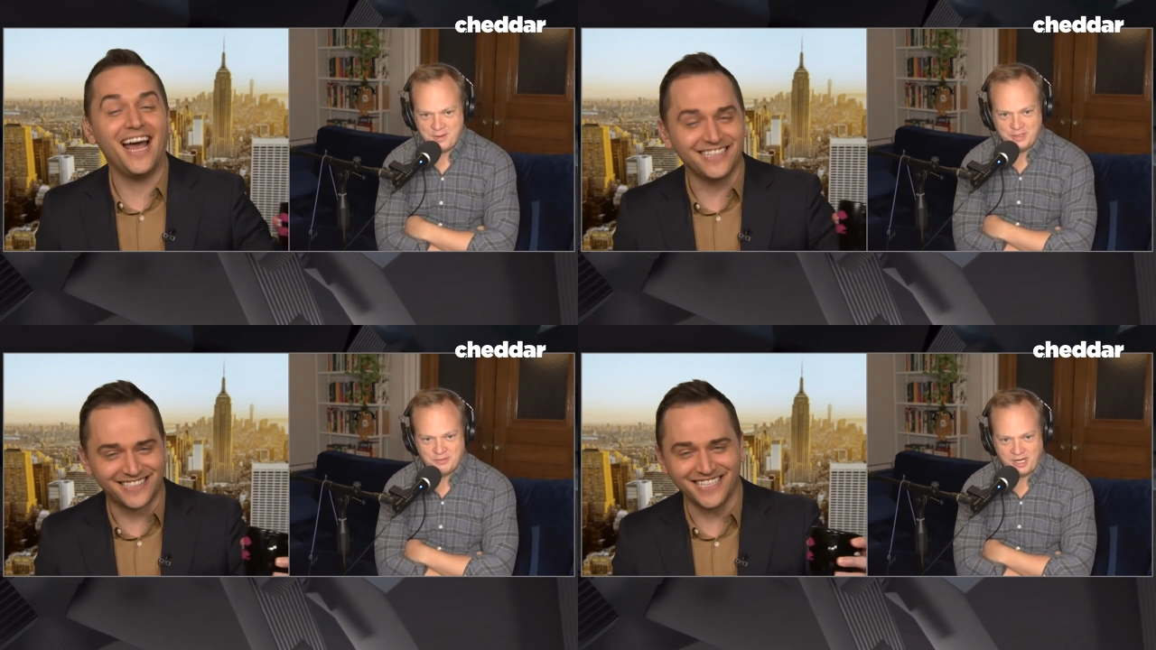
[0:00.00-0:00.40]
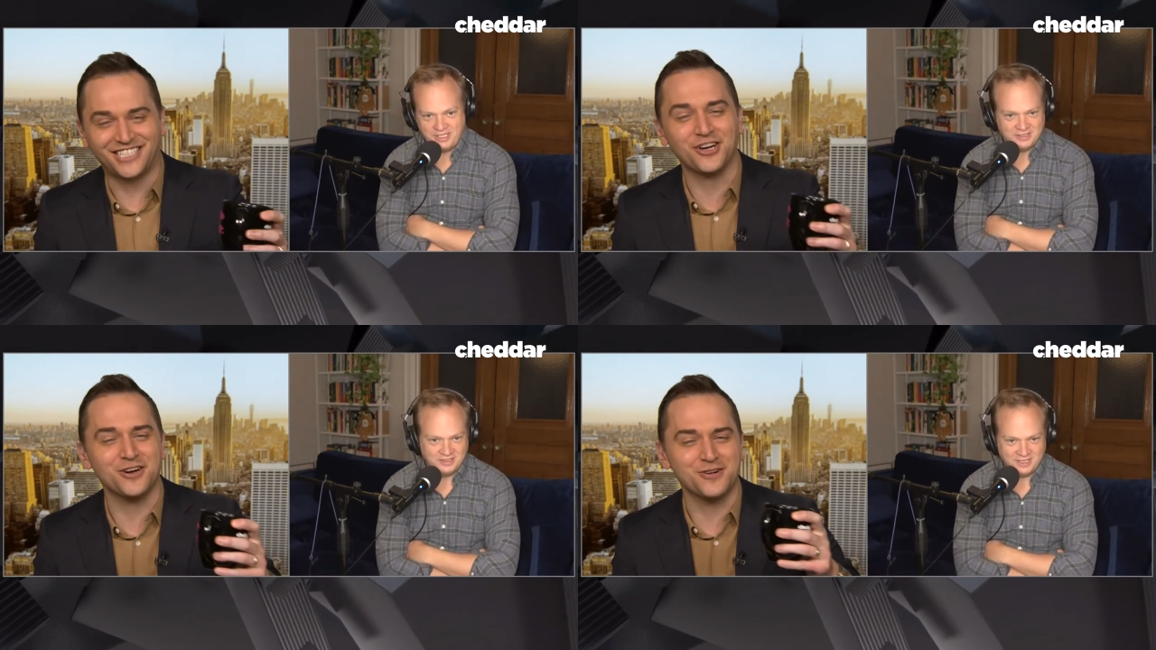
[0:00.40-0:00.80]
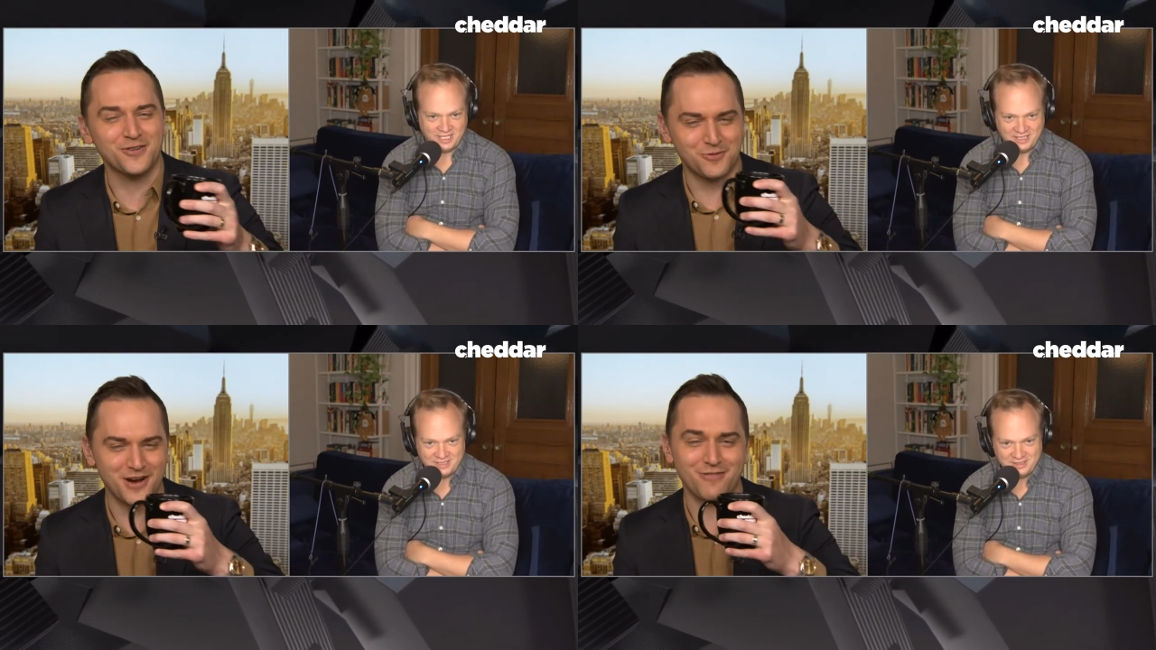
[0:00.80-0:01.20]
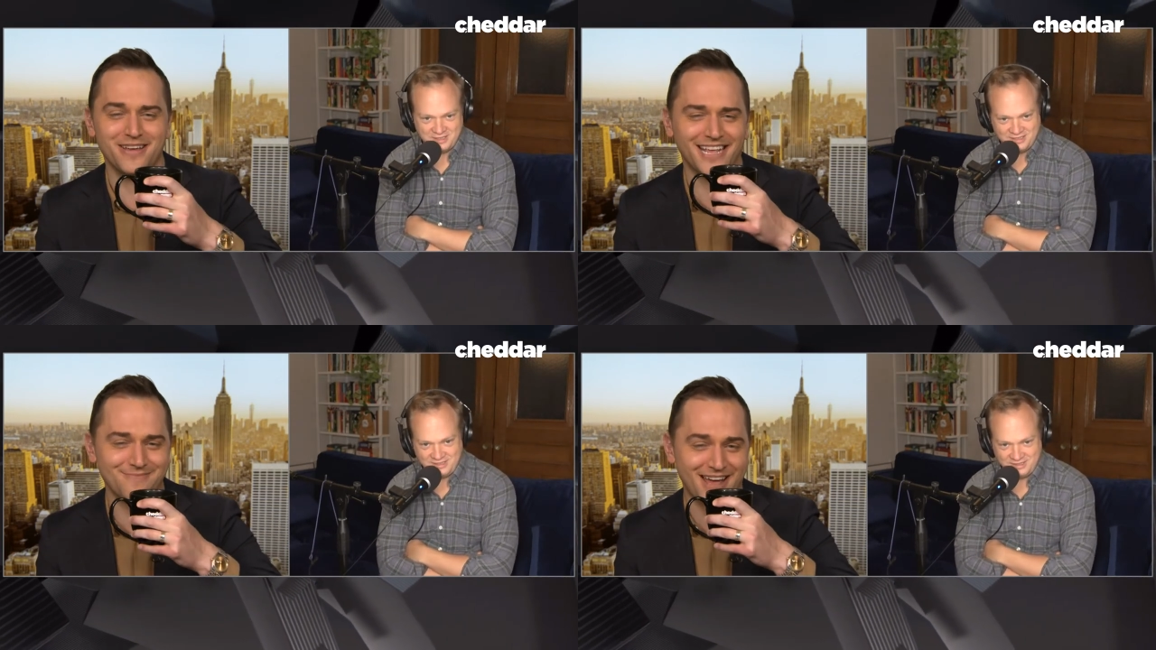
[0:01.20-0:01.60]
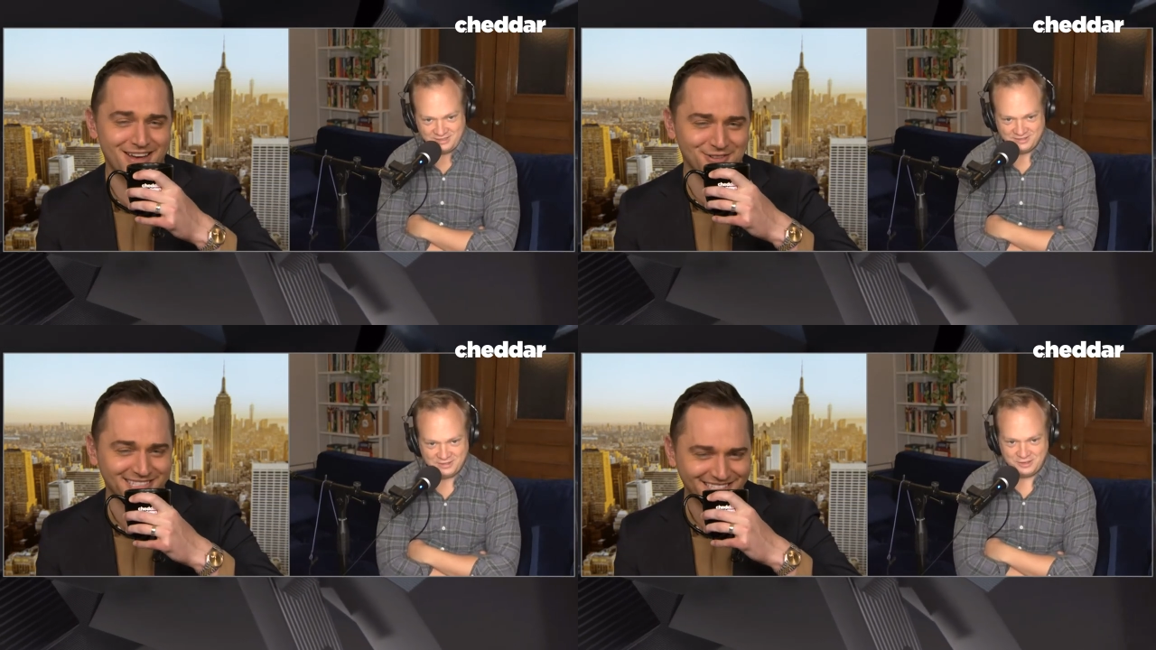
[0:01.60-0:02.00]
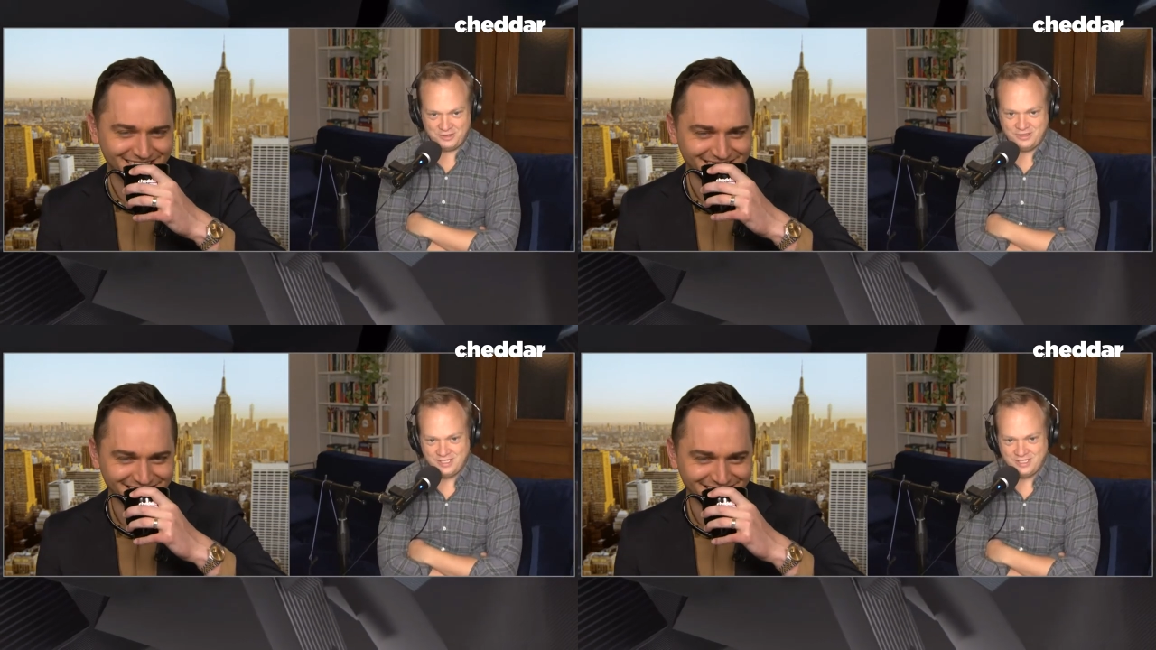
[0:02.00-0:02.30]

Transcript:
Speaker 1: yes, right? It's true, like, with Mickey Mouse.